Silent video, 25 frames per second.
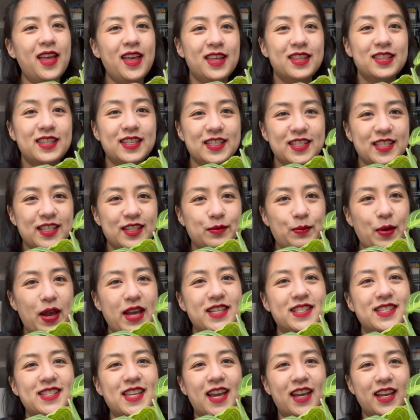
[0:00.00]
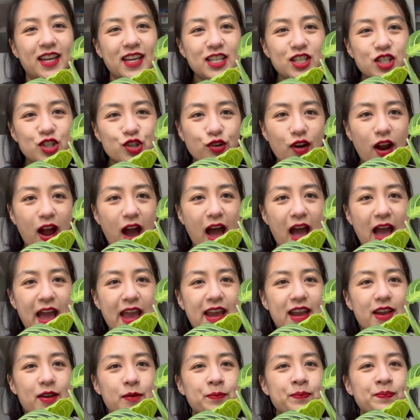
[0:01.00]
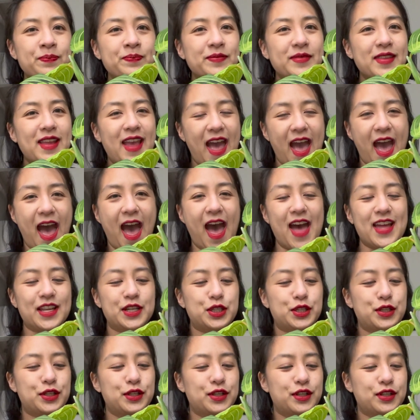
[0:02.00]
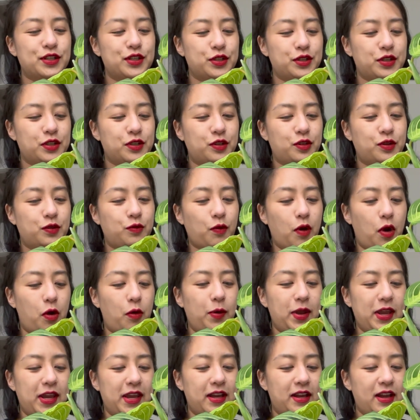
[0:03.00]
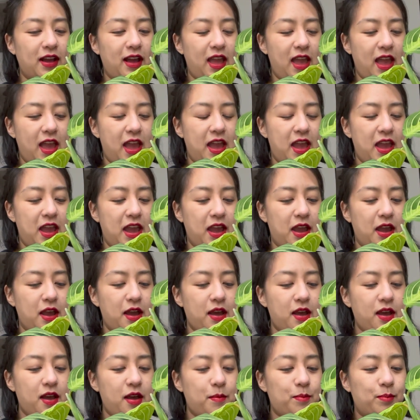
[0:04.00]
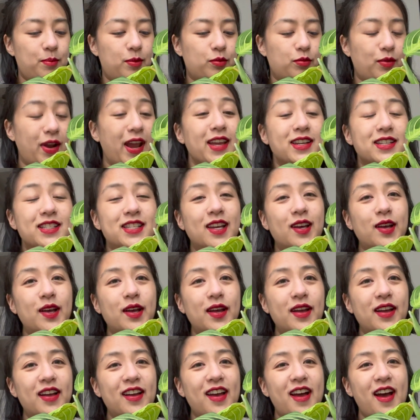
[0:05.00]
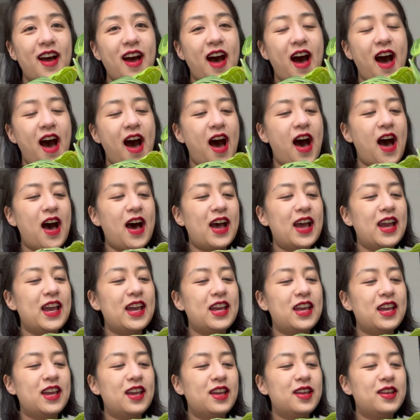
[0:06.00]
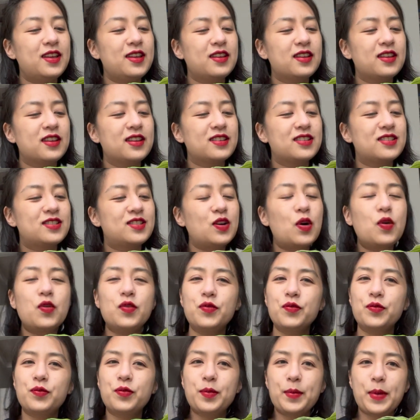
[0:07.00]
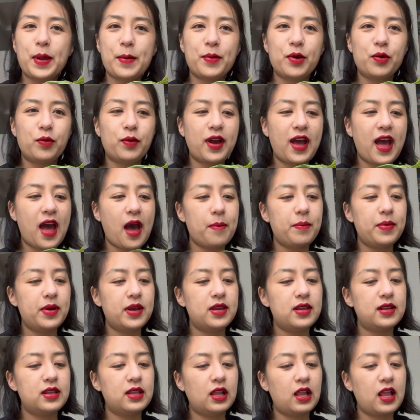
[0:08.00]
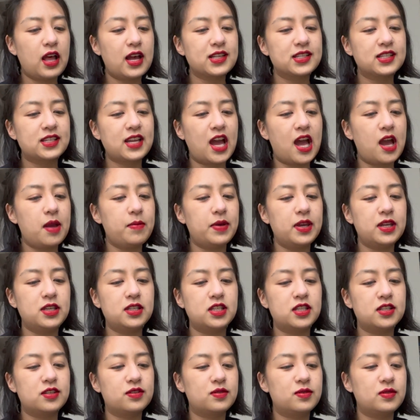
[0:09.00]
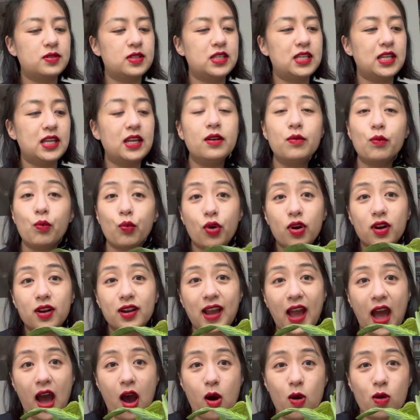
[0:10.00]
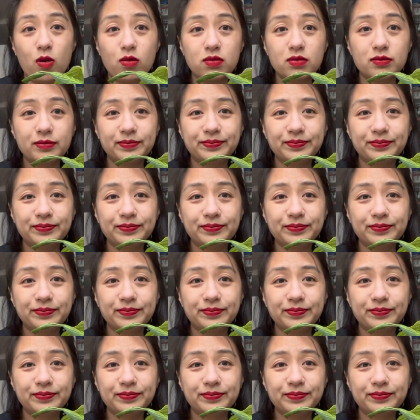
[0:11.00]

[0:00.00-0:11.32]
This is my second try at growing a Maranta. I don't remember what happened the last time. It just didn't work out.